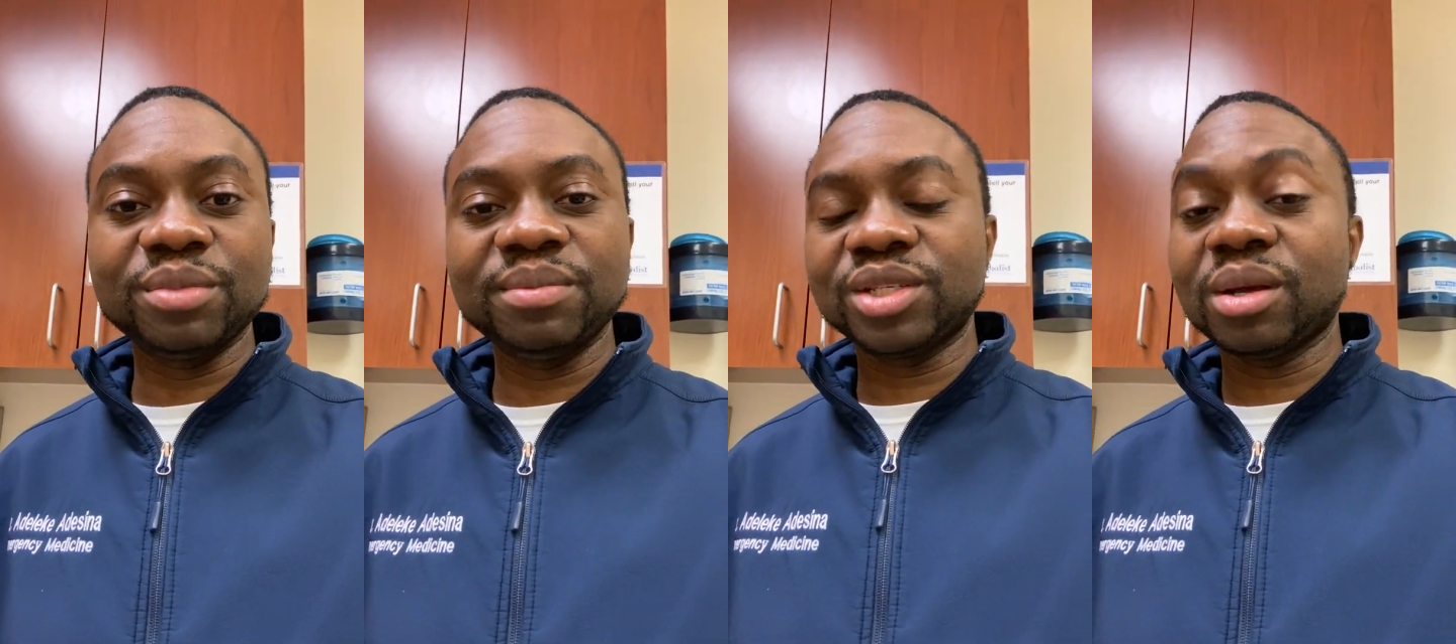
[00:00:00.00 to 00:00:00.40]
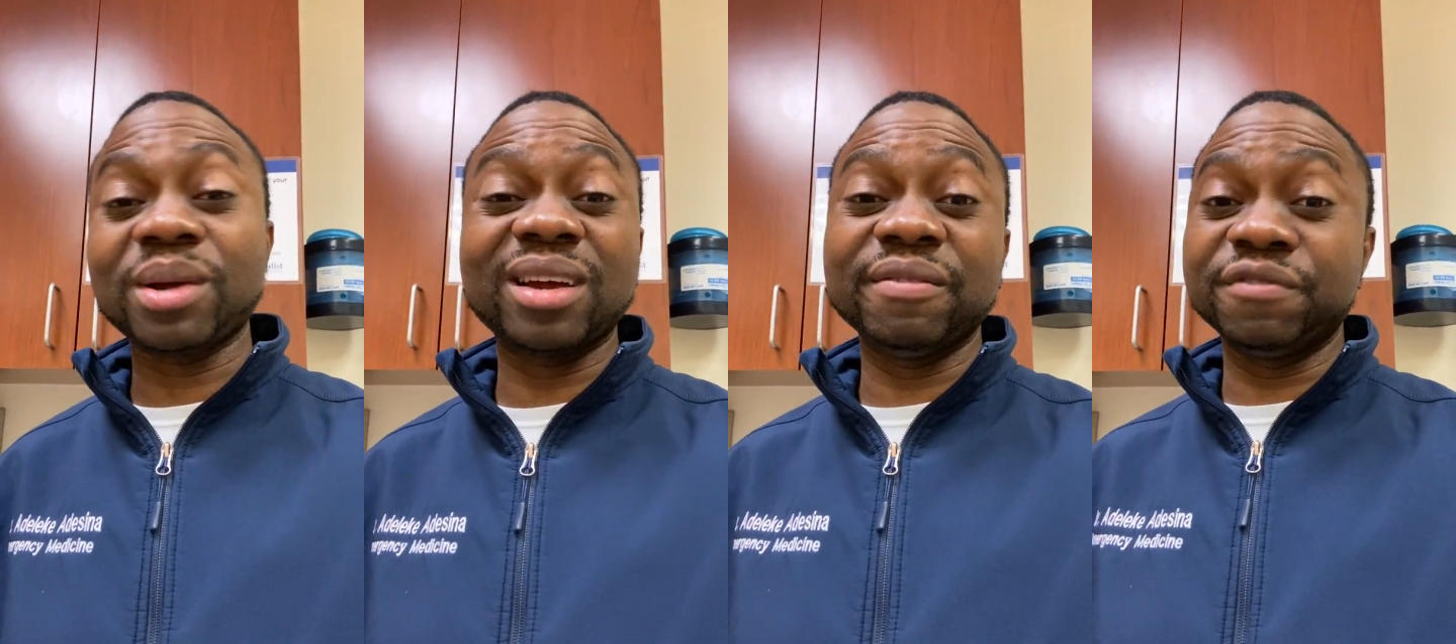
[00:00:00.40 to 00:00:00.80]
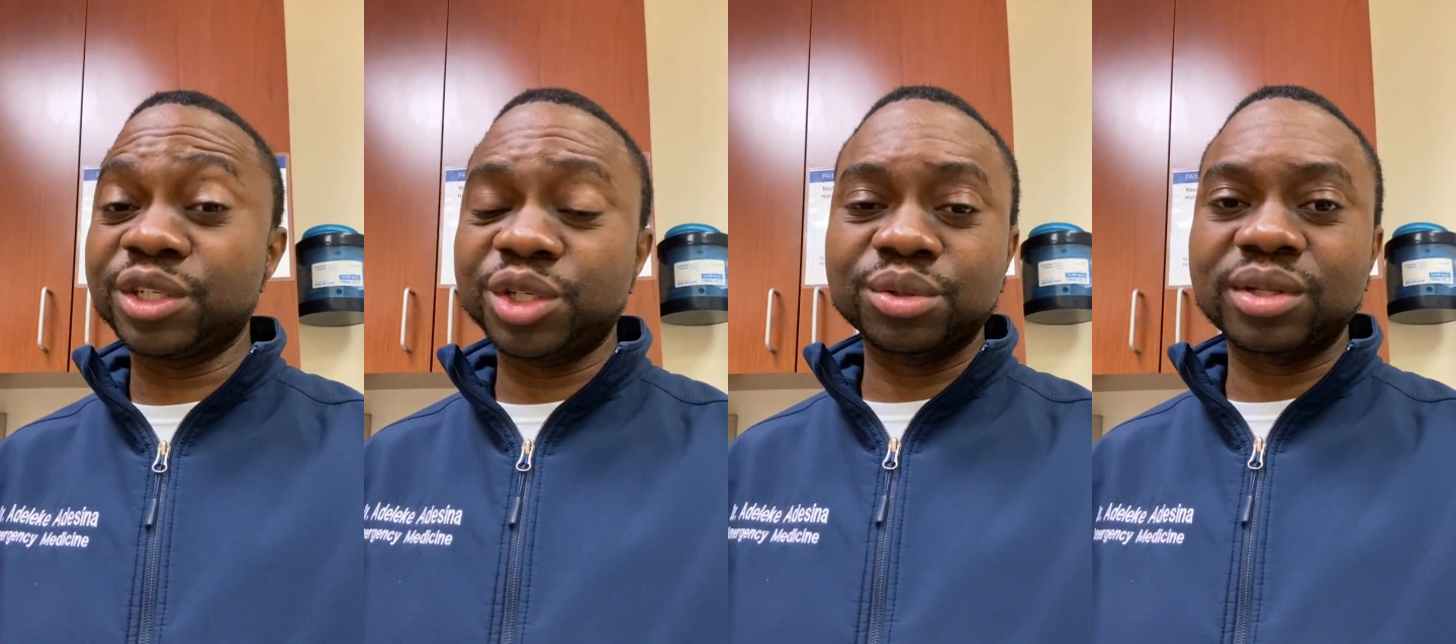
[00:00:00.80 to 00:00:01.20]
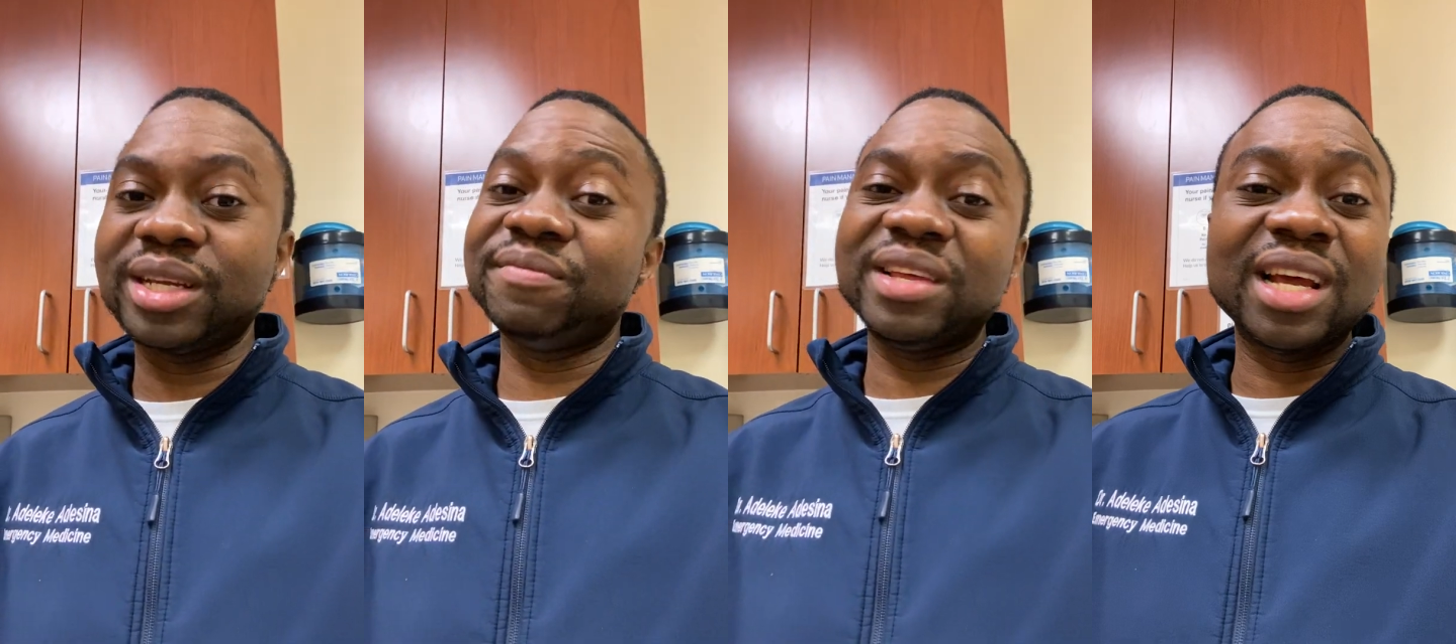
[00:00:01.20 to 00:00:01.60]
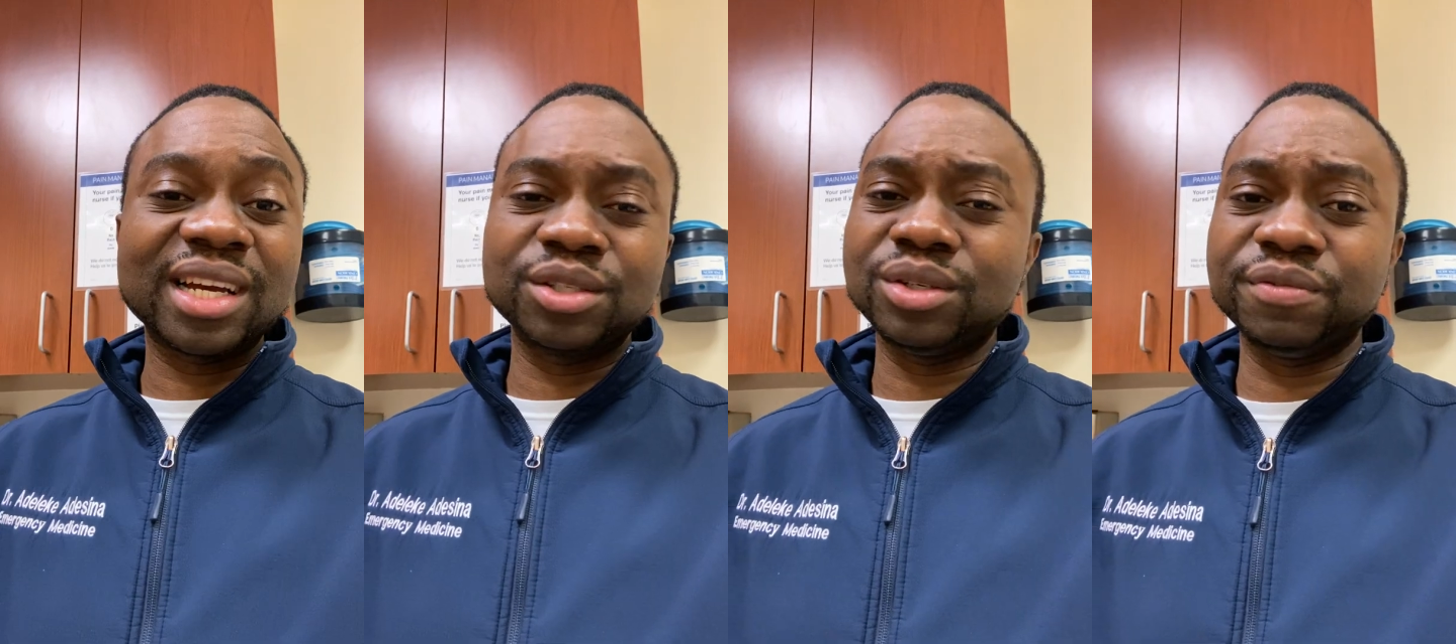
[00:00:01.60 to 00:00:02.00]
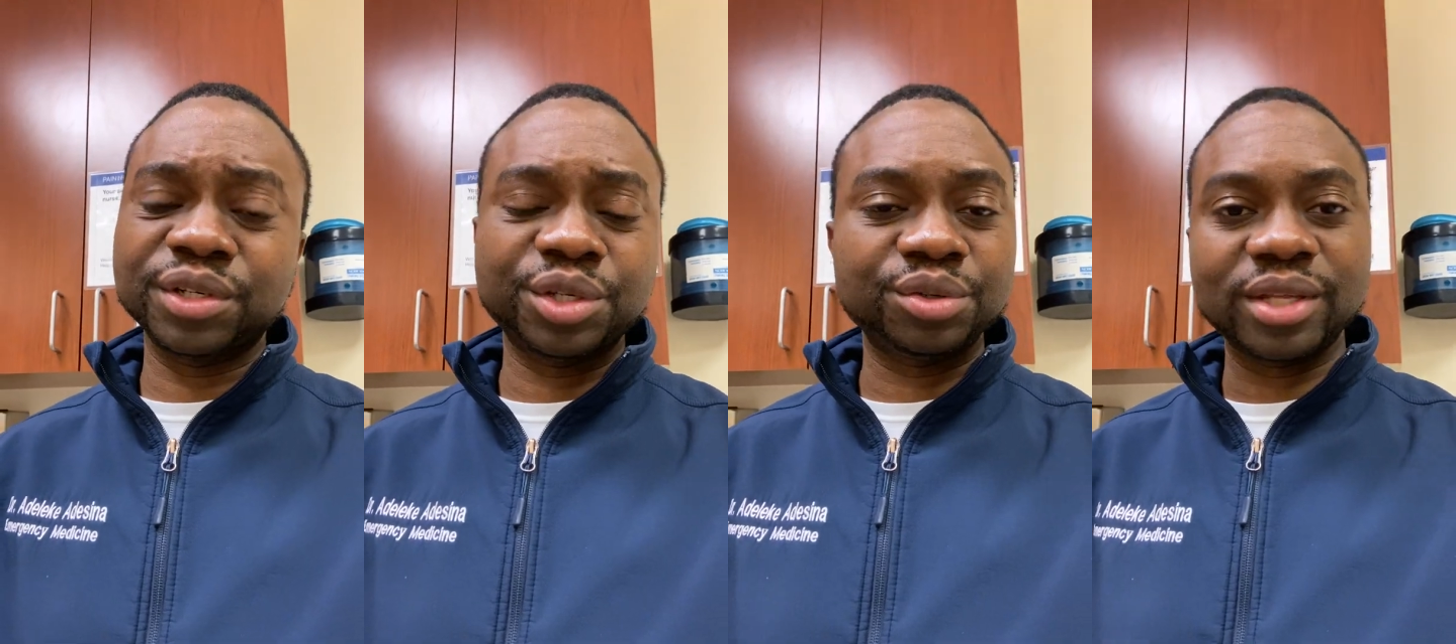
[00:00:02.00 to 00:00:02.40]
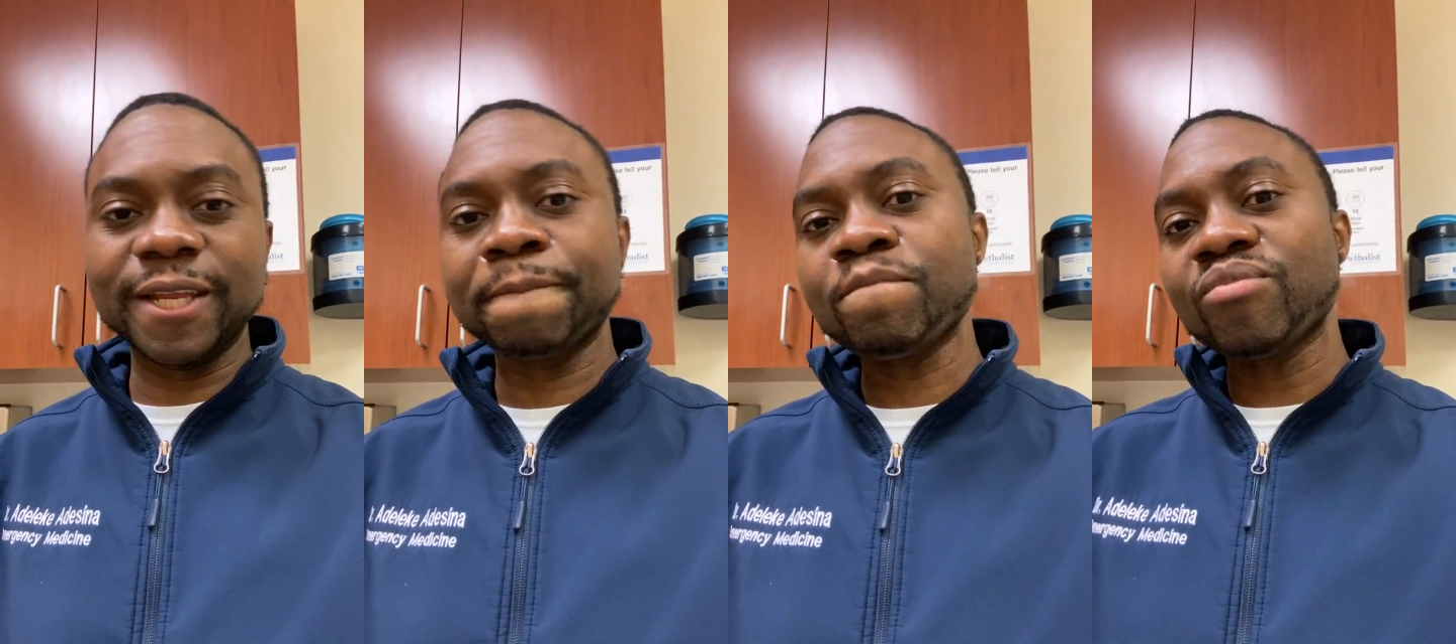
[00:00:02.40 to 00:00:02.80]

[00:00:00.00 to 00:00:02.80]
maybe some kind of virtual thing. If they're not going to do the virtual thing,